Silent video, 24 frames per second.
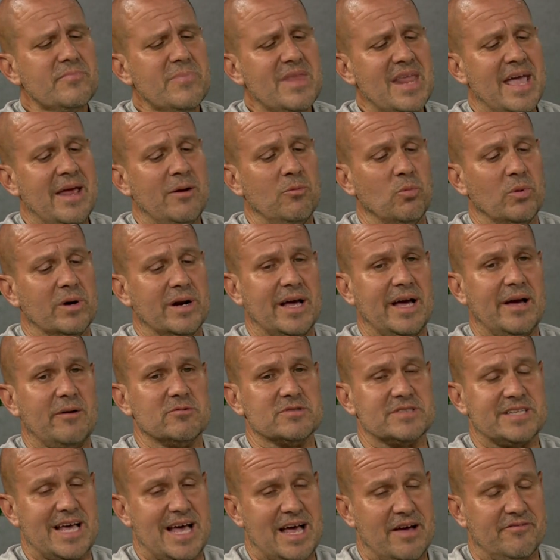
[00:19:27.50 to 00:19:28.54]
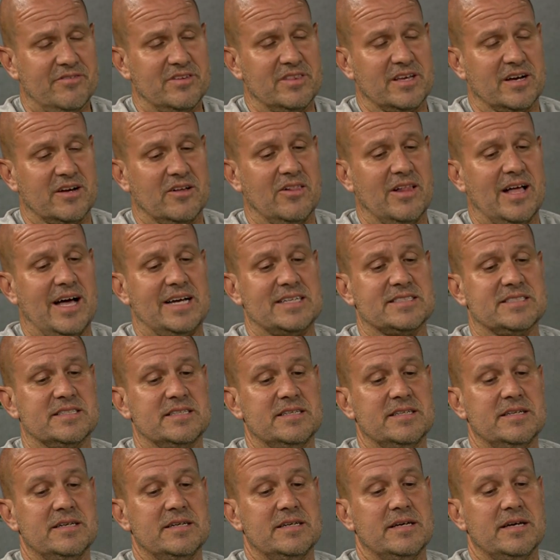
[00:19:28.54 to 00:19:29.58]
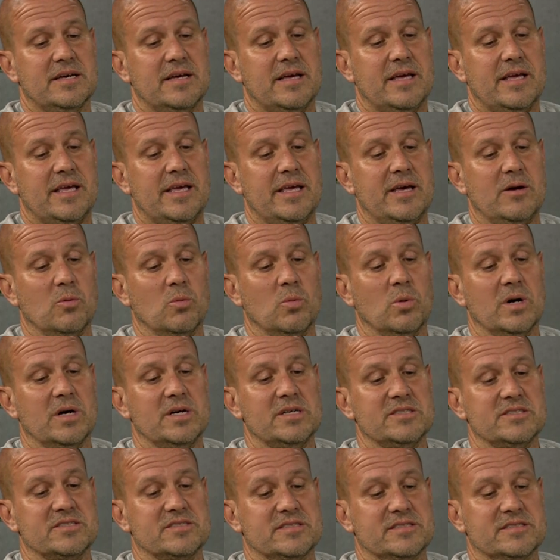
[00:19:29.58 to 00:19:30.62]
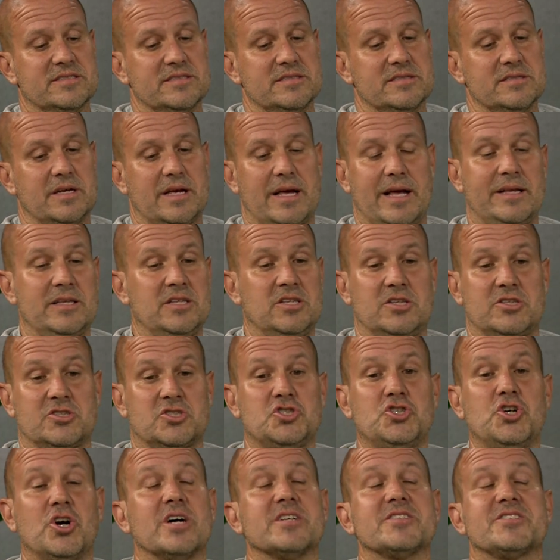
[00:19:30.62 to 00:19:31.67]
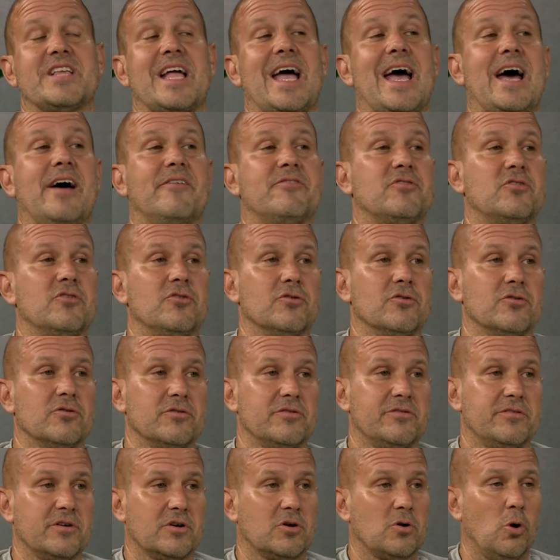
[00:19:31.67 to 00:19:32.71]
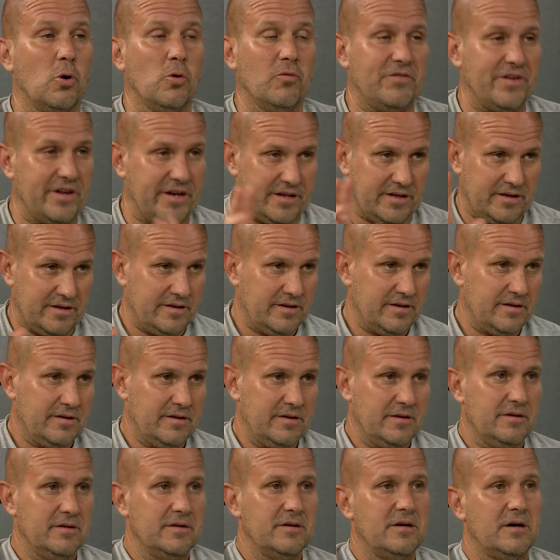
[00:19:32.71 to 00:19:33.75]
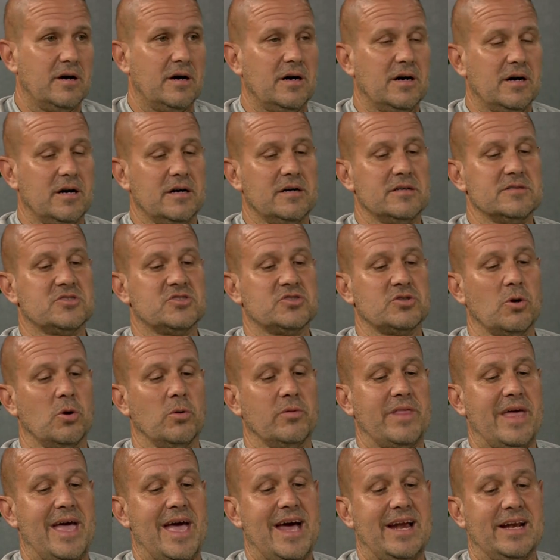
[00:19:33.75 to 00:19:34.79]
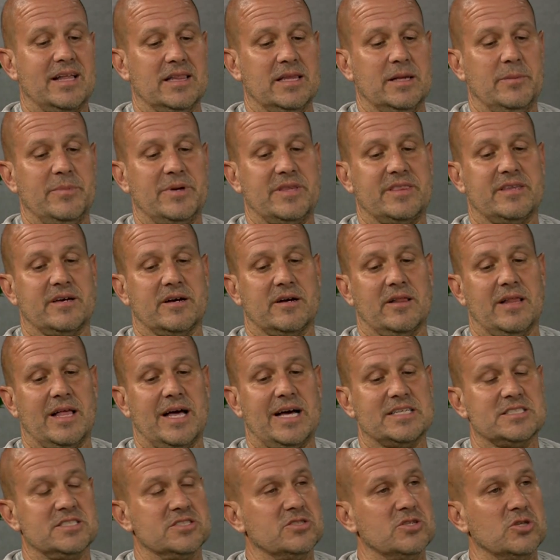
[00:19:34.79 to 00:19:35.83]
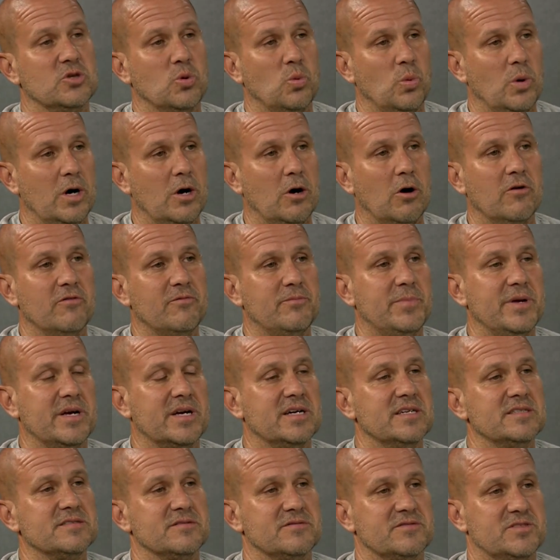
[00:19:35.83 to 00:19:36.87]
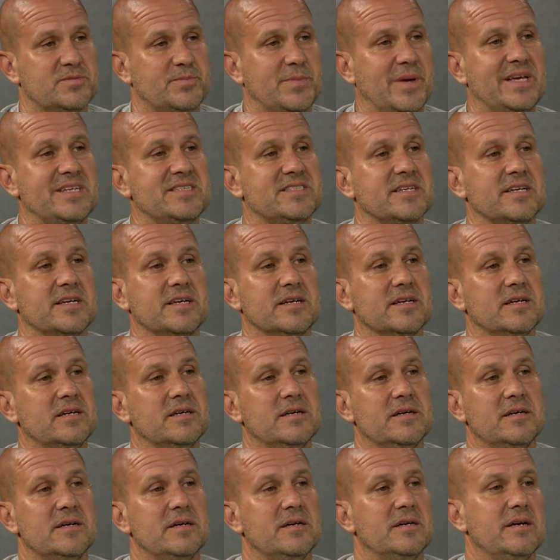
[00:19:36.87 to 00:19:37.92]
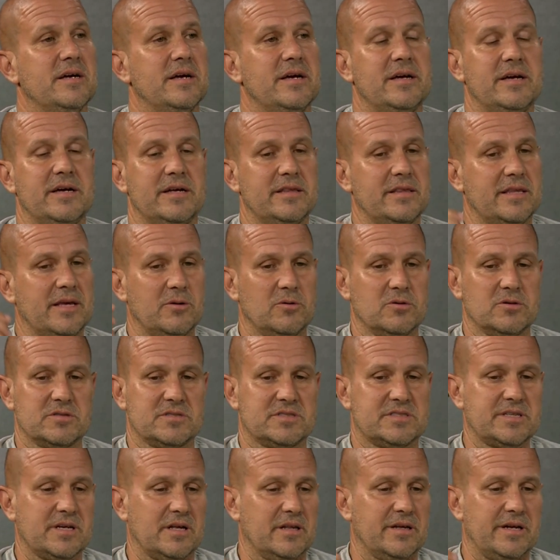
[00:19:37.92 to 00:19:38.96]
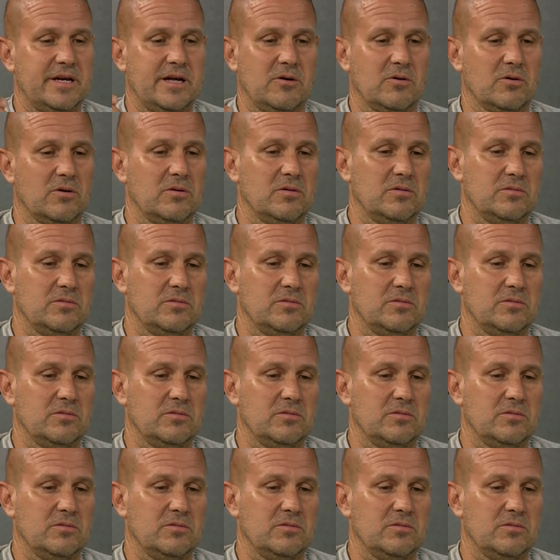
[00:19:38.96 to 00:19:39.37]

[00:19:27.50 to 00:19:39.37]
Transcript: and when I was having the class, it was just after the COVID. Uh, so they had to limit the class to 12 because of spacing. And they were selling out